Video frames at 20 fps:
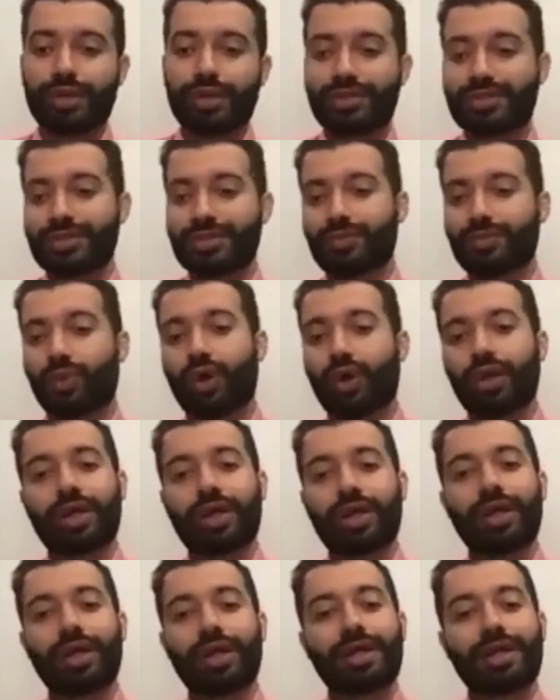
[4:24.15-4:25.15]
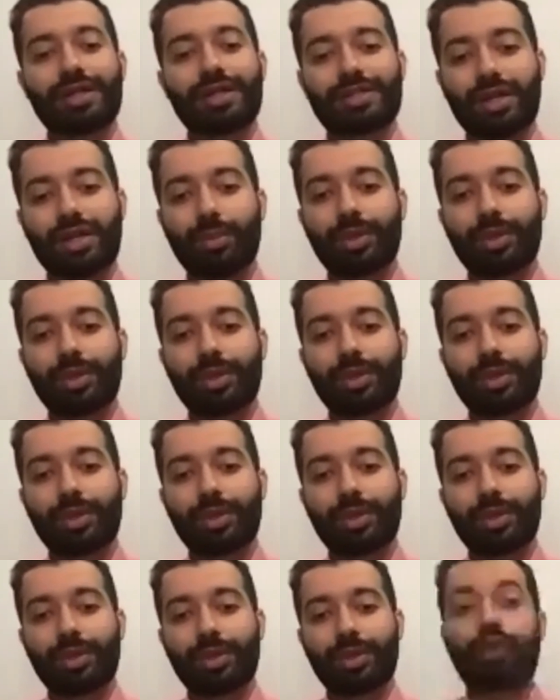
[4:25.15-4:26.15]
This is what is coming to
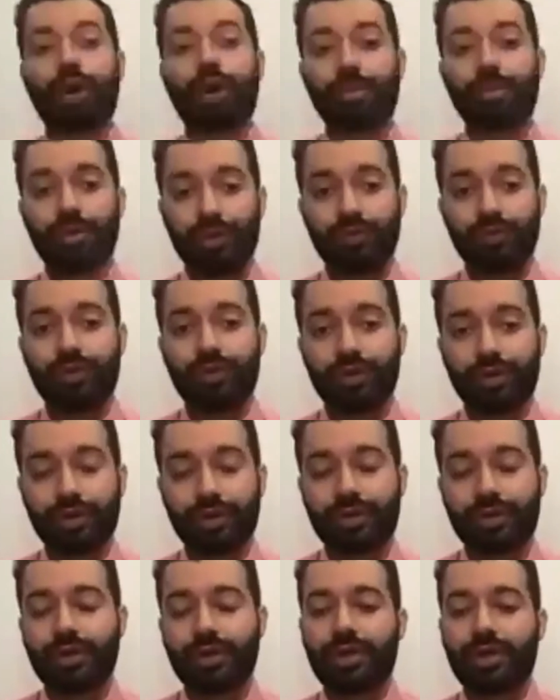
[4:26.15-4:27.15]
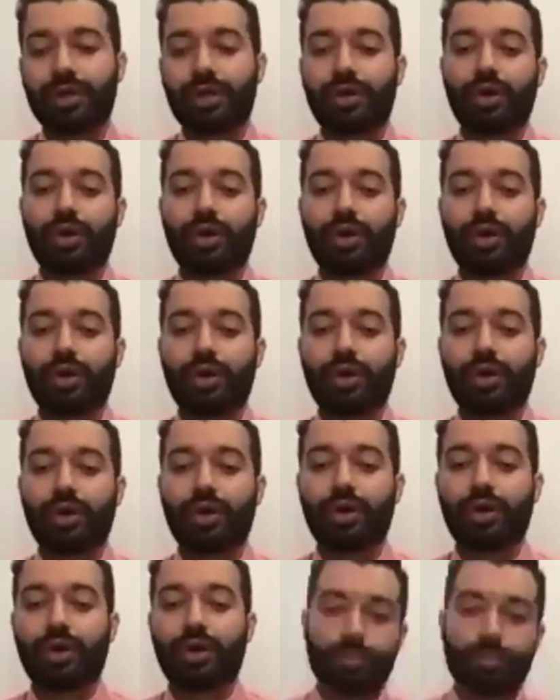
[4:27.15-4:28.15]
them from the referring or the
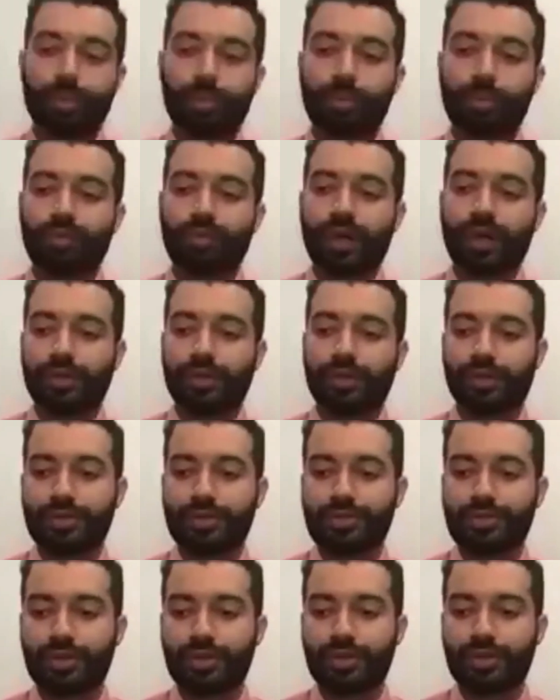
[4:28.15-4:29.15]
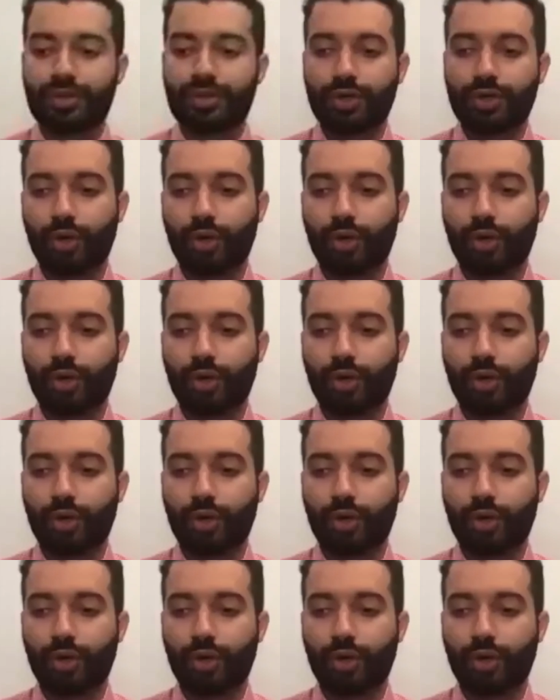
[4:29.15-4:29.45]
ordering provider. So